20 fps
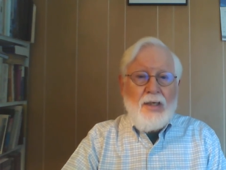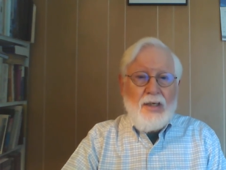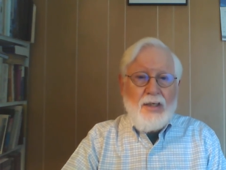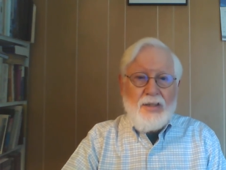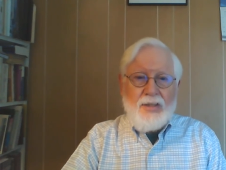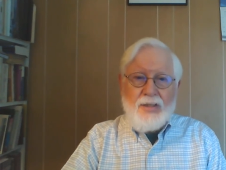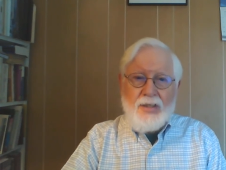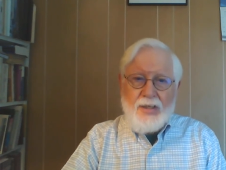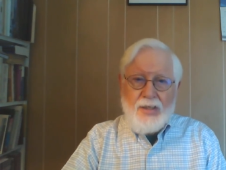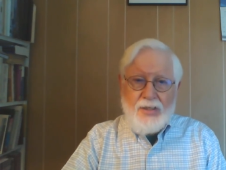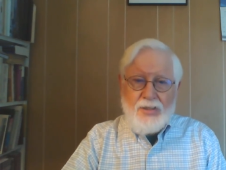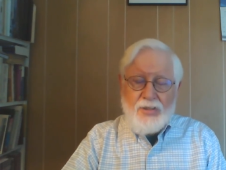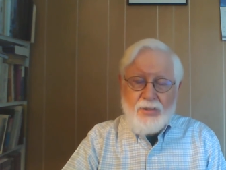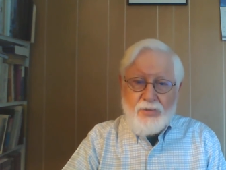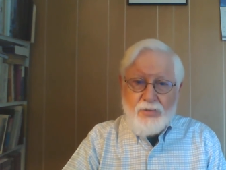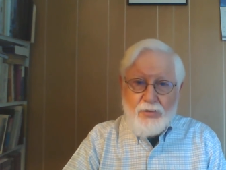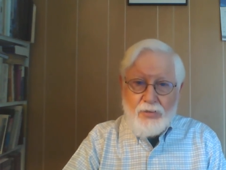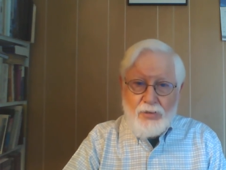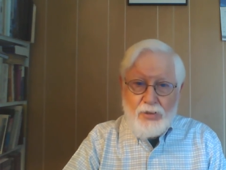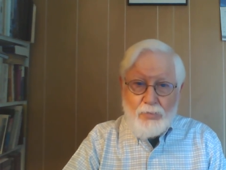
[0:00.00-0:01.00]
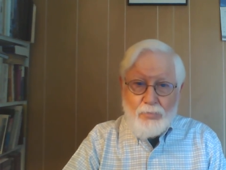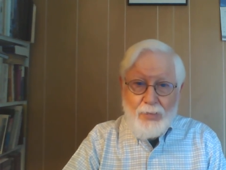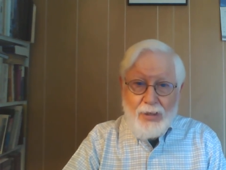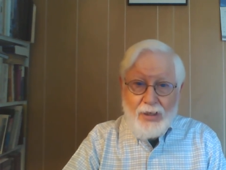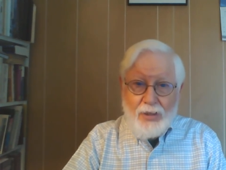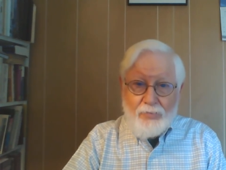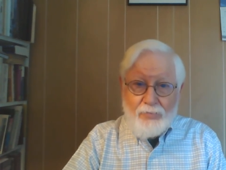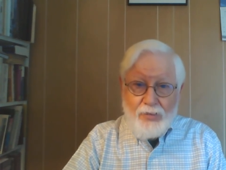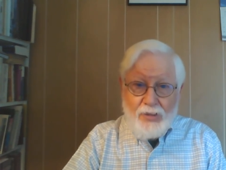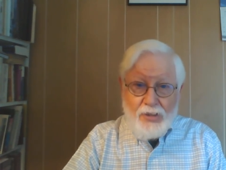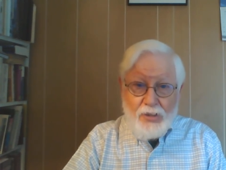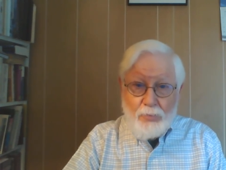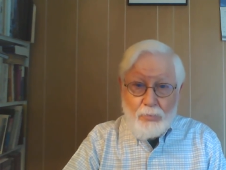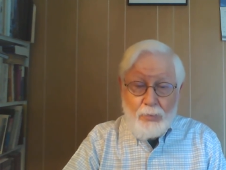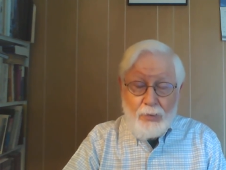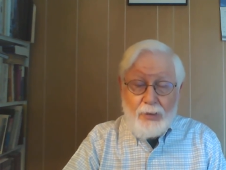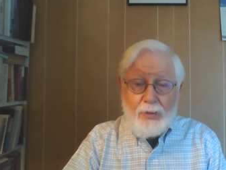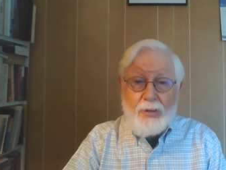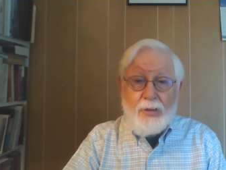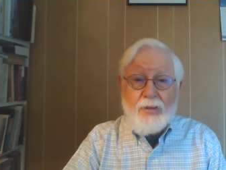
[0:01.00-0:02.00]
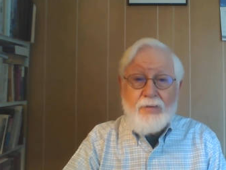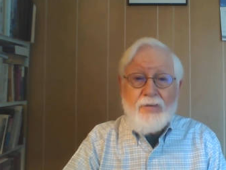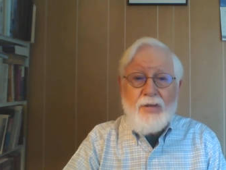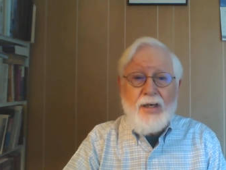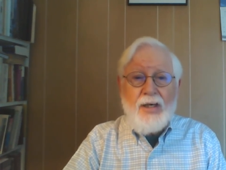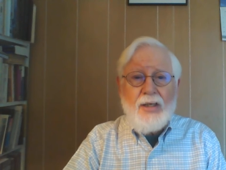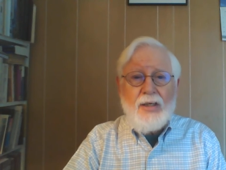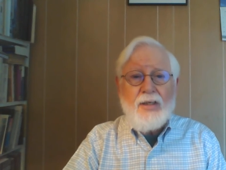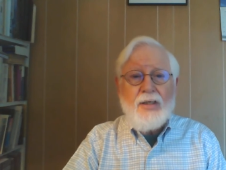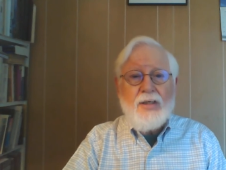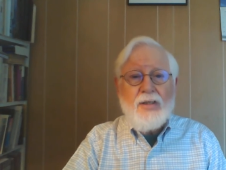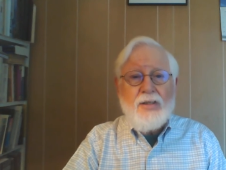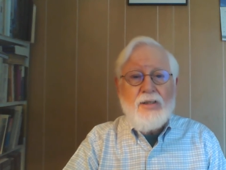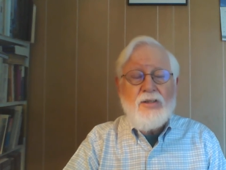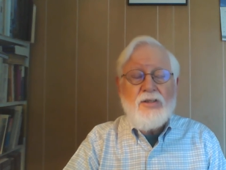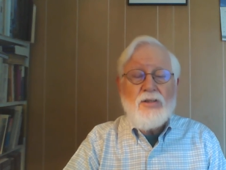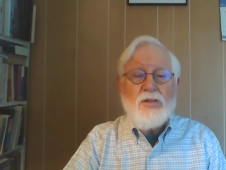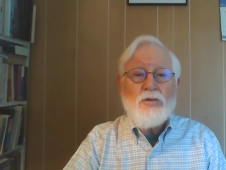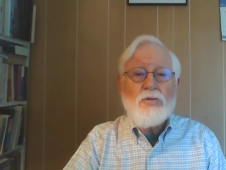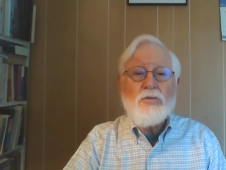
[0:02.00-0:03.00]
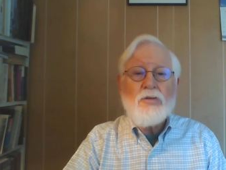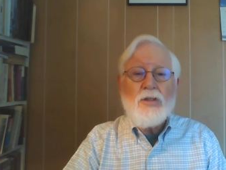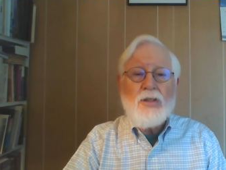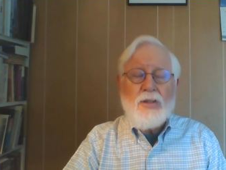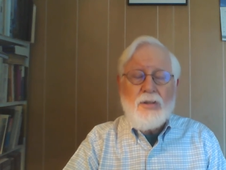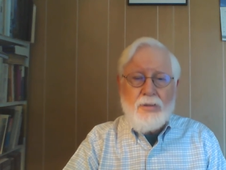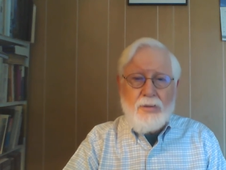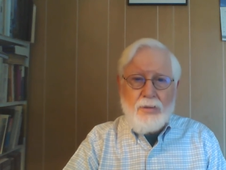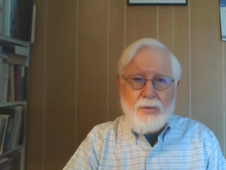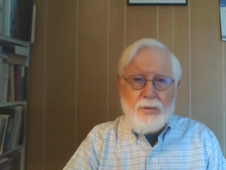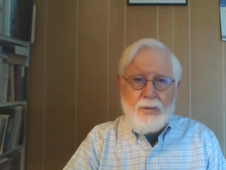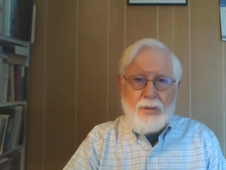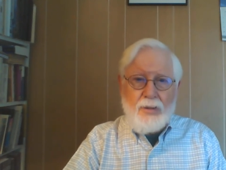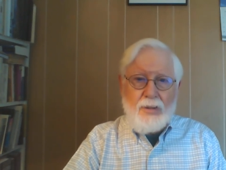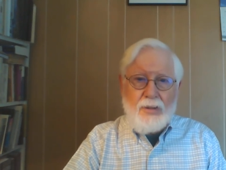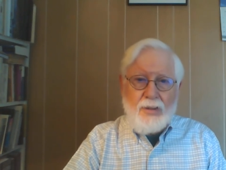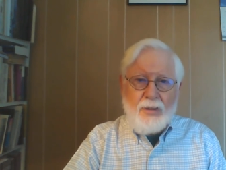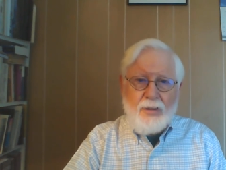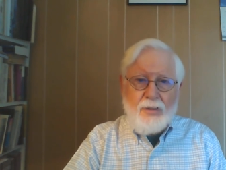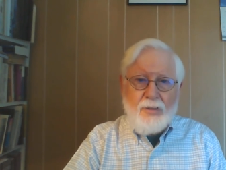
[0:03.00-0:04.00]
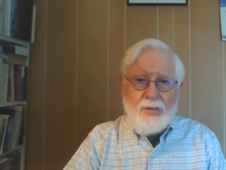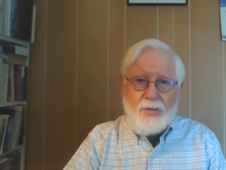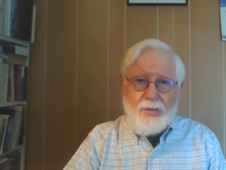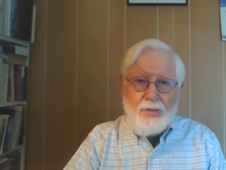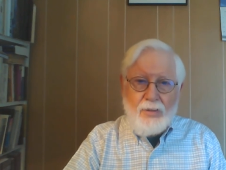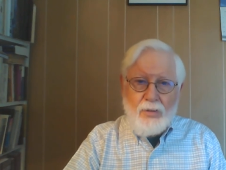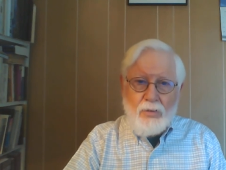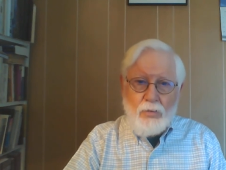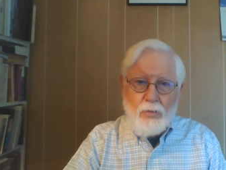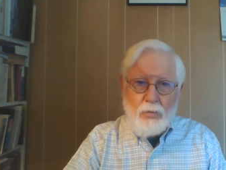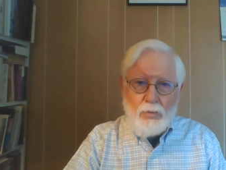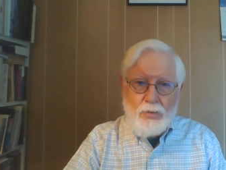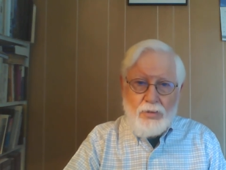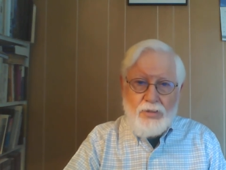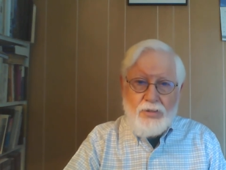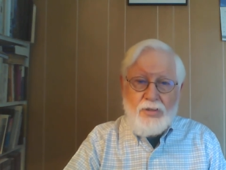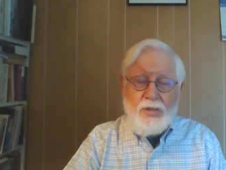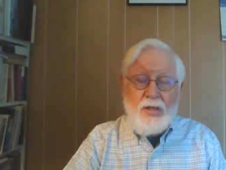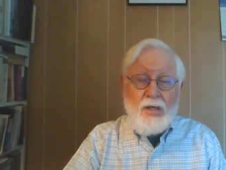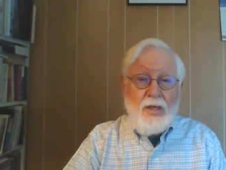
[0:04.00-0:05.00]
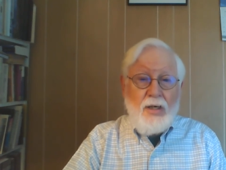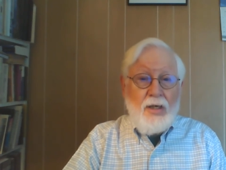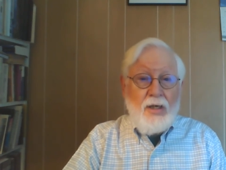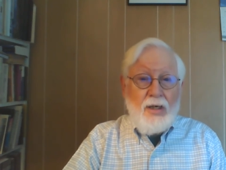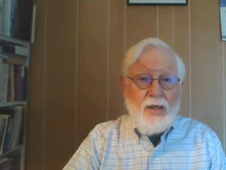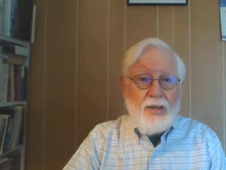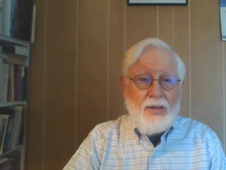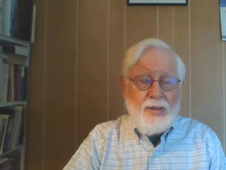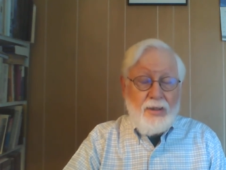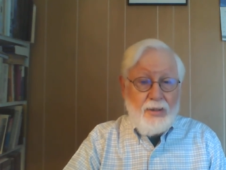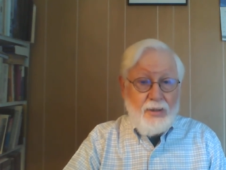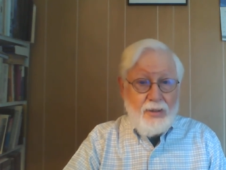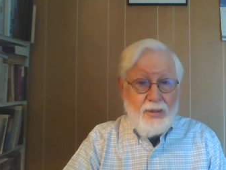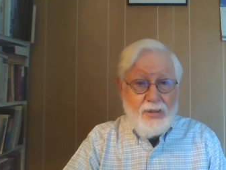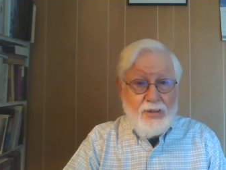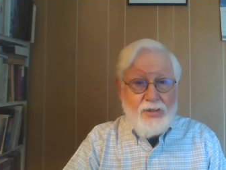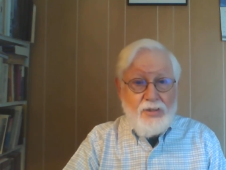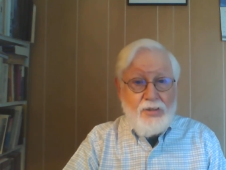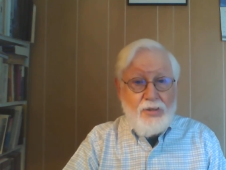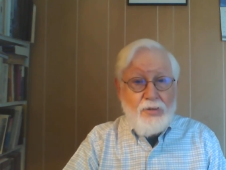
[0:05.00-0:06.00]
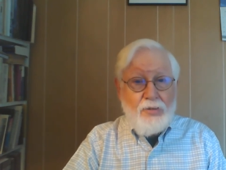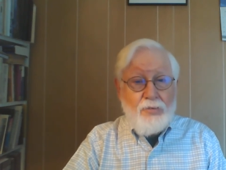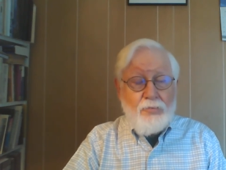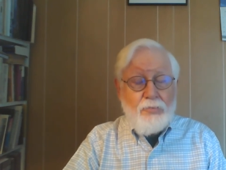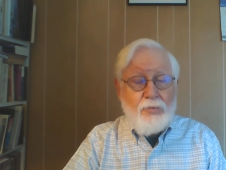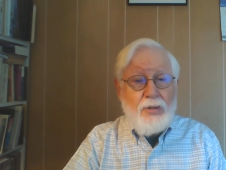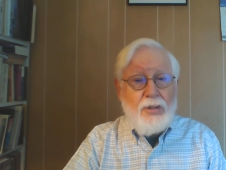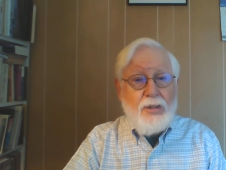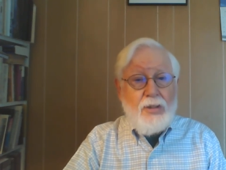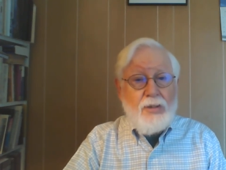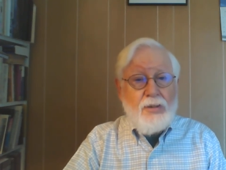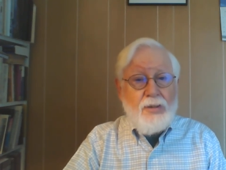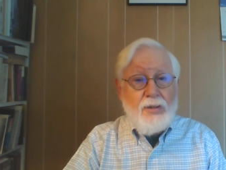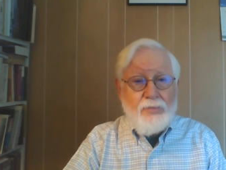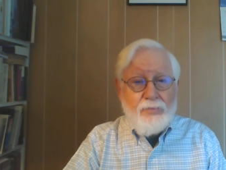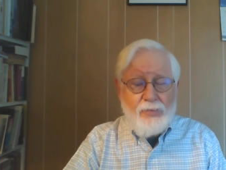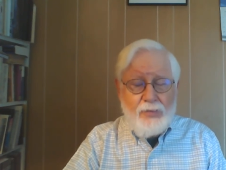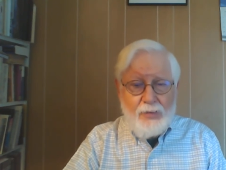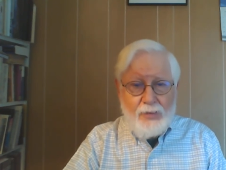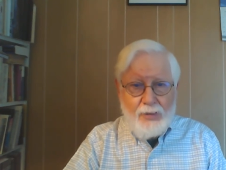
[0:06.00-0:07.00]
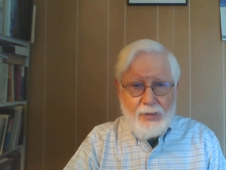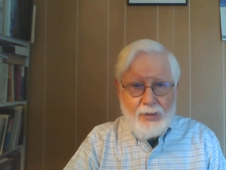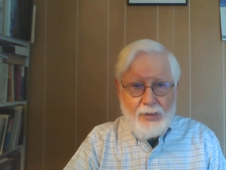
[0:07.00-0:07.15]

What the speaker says: it takes a certain amount of discipline, and that is you need to log into the course on at least 3 different